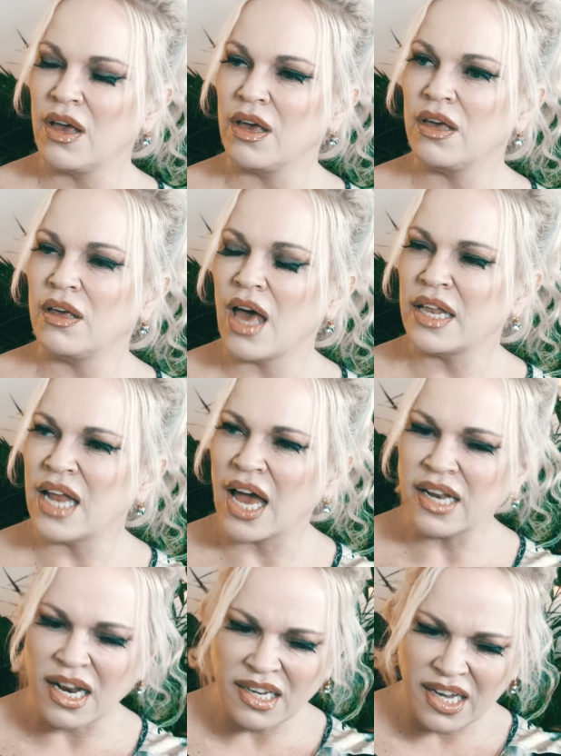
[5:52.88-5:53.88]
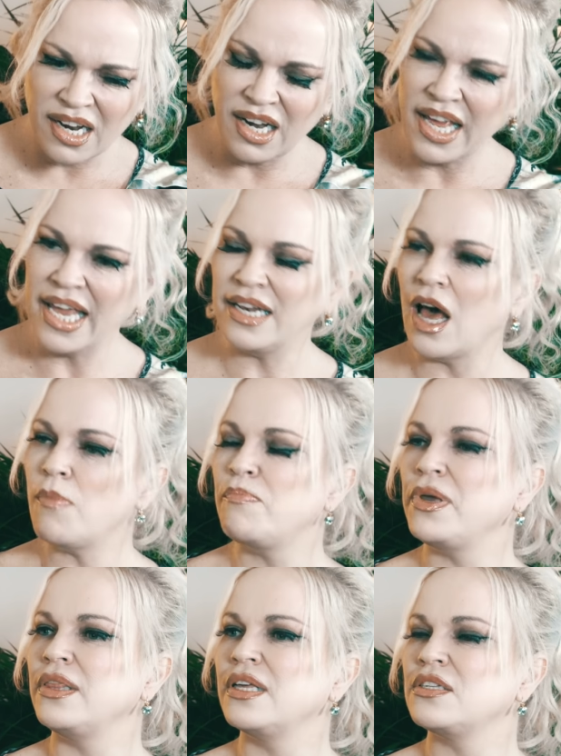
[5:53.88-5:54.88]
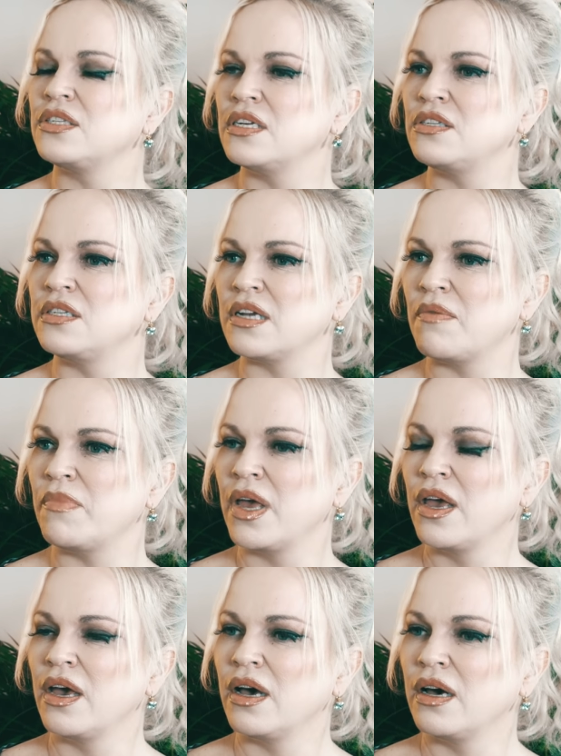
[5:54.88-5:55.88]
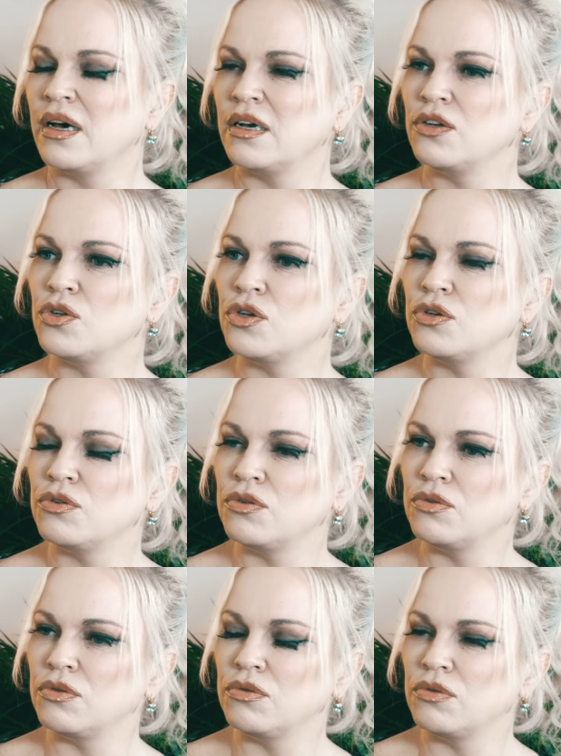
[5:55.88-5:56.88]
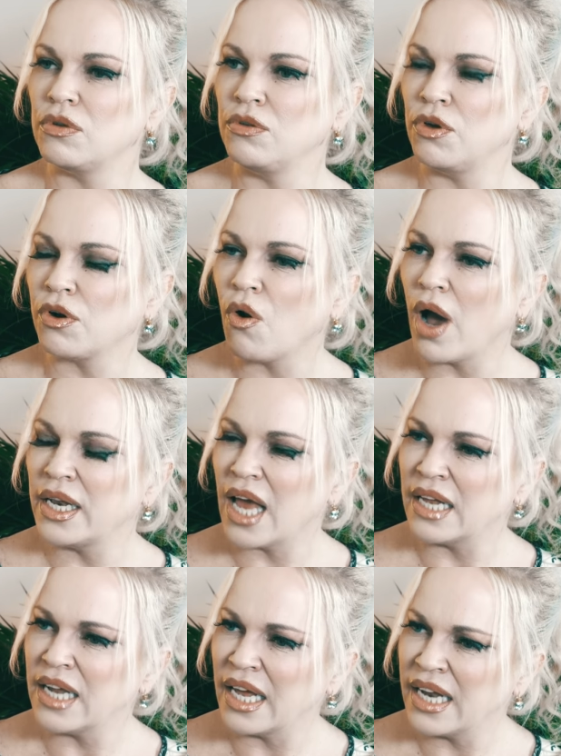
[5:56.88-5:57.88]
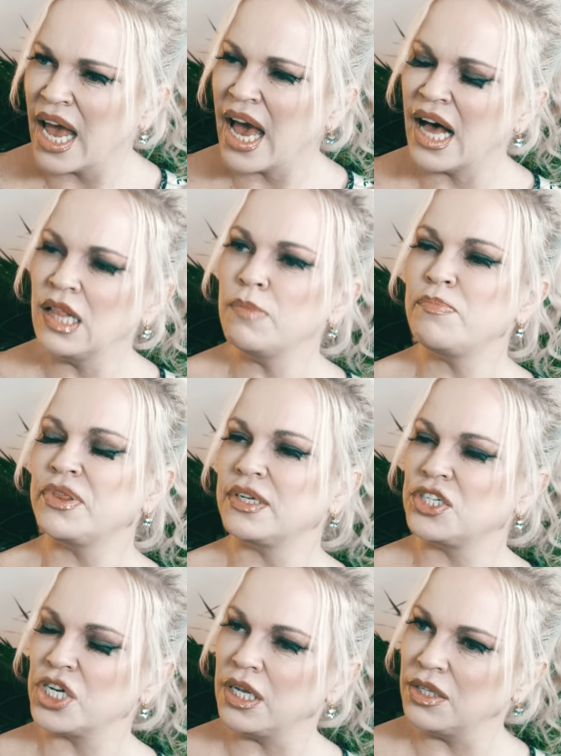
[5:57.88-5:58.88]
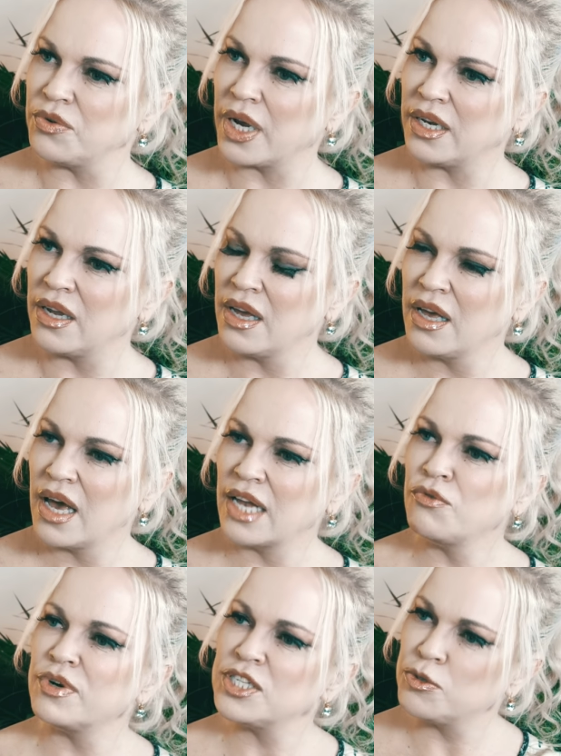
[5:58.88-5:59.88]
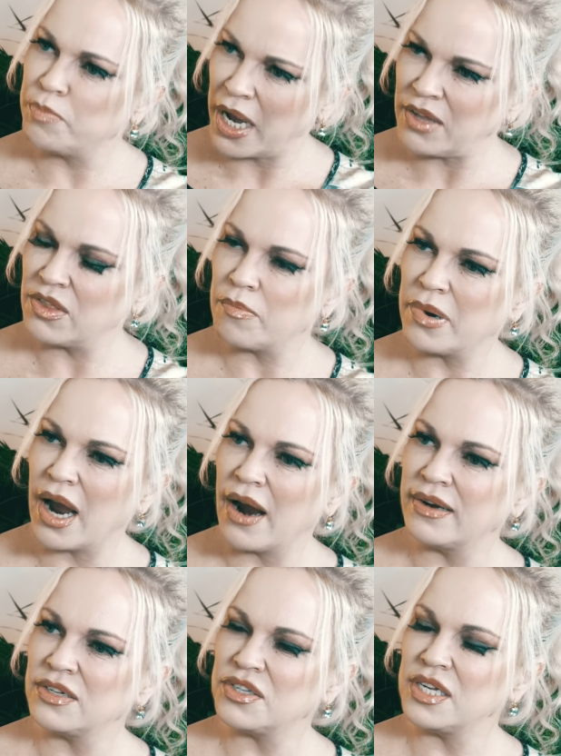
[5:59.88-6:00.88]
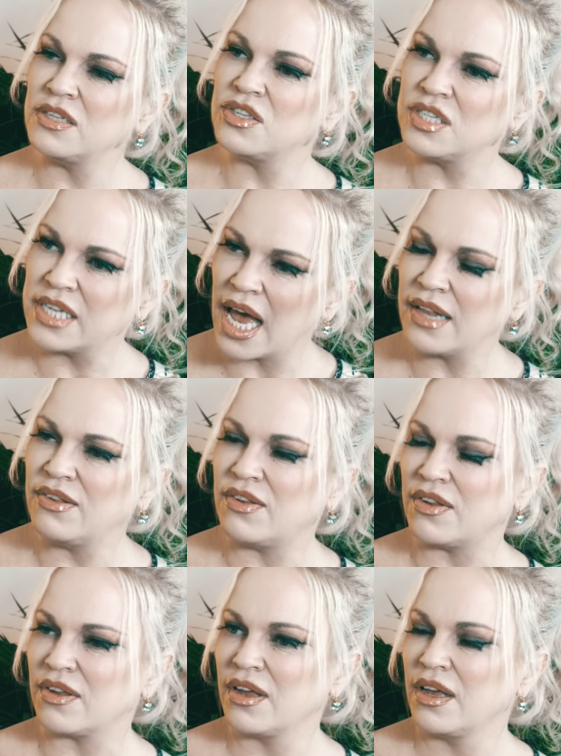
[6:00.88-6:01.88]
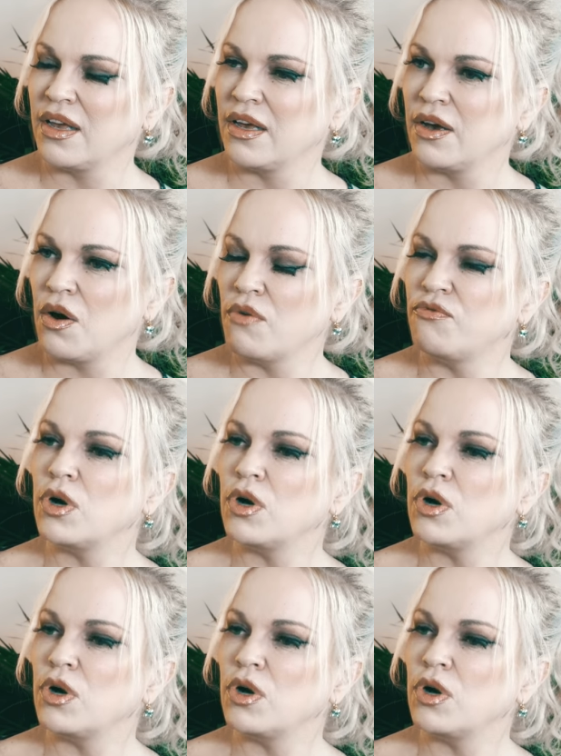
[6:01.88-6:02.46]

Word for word: uh, uh and, and, and clean up in the system, uh, uh, uh, you know, and, and, and help the children and respect the parents instead of